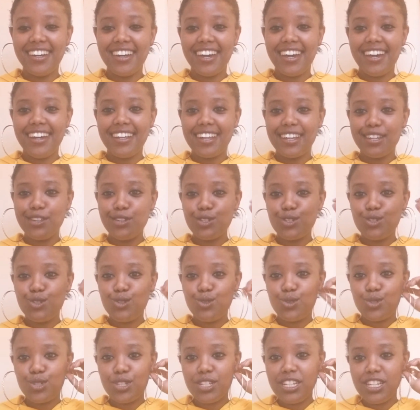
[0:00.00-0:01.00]
And I used to
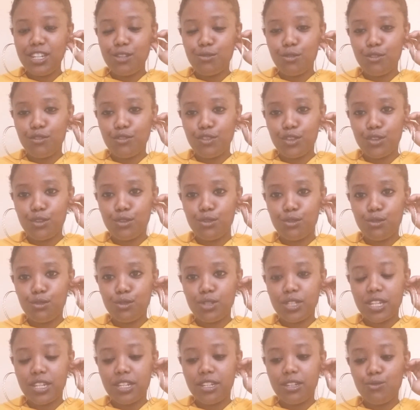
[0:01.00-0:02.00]
do CD
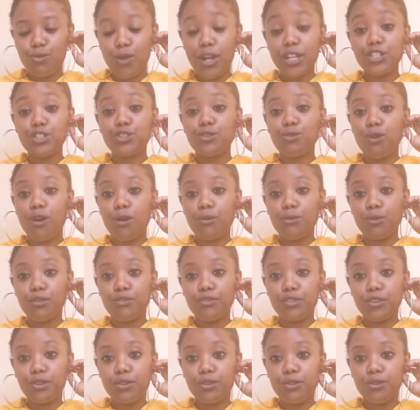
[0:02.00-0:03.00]
reviews and restaurant
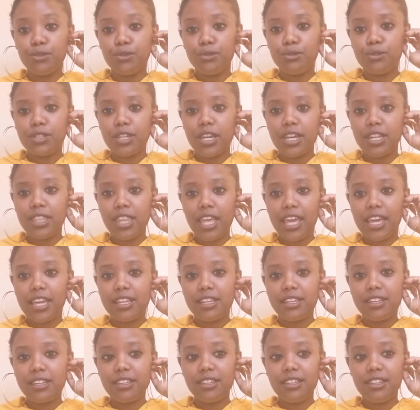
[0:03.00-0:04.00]
reviews. And
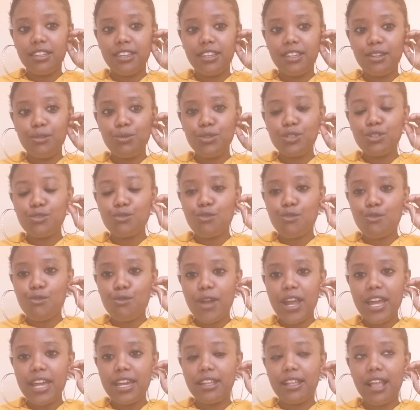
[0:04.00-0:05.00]
like, it was
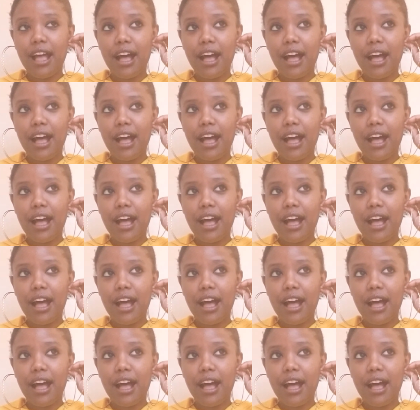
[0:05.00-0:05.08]
great.